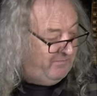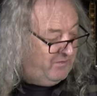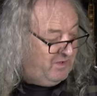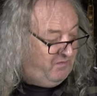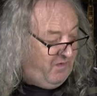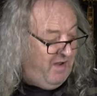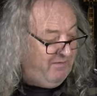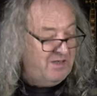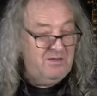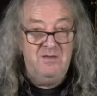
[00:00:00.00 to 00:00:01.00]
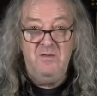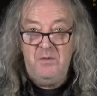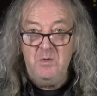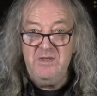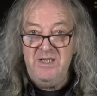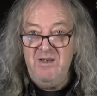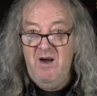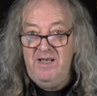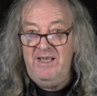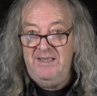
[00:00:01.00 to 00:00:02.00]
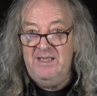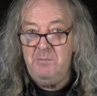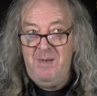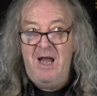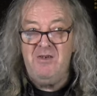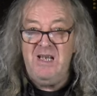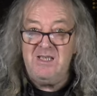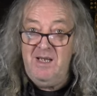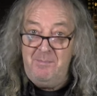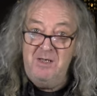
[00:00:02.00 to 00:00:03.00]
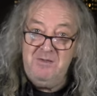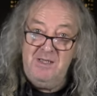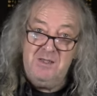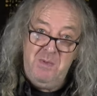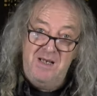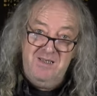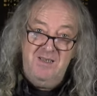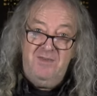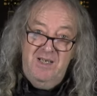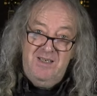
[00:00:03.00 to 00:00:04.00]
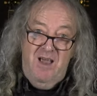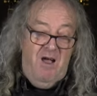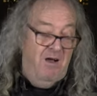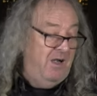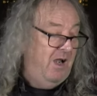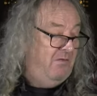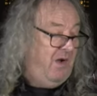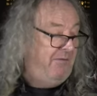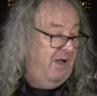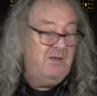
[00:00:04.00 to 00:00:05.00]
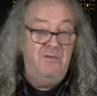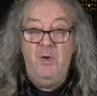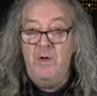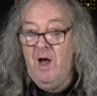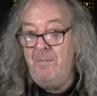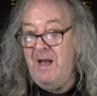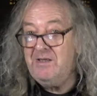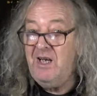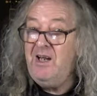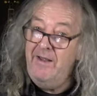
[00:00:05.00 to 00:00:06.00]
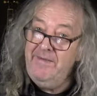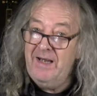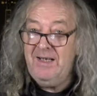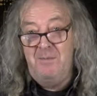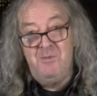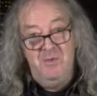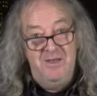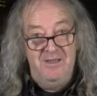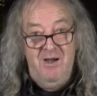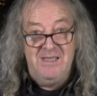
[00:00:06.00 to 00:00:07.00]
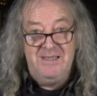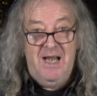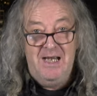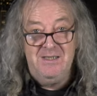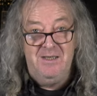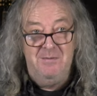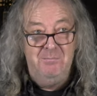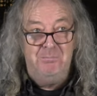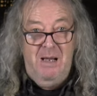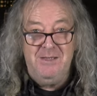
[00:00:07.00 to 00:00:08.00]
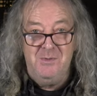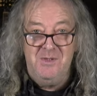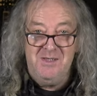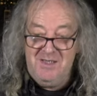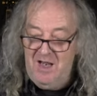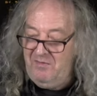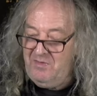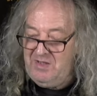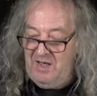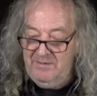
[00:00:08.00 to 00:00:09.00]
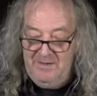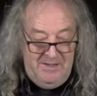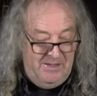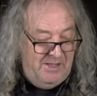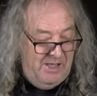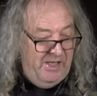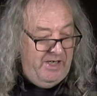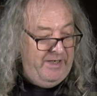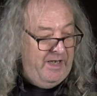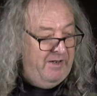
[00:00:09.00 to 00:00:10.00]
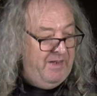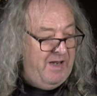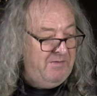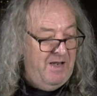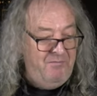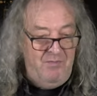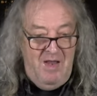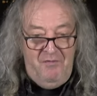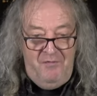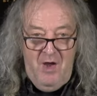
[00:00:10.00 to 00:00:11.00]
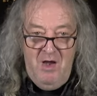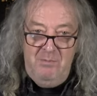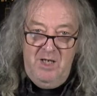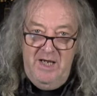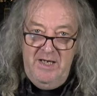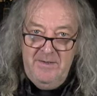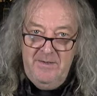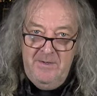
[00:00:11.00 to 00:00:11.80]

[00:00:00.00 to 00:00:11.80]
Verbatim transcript: to five hundred and forty-nine English pounds. That's their most expensive guitar, five hundred and forty-nine pounds. And that comes with a nice case and bundle and stuff. So, you know, they're, they're, they're firmly,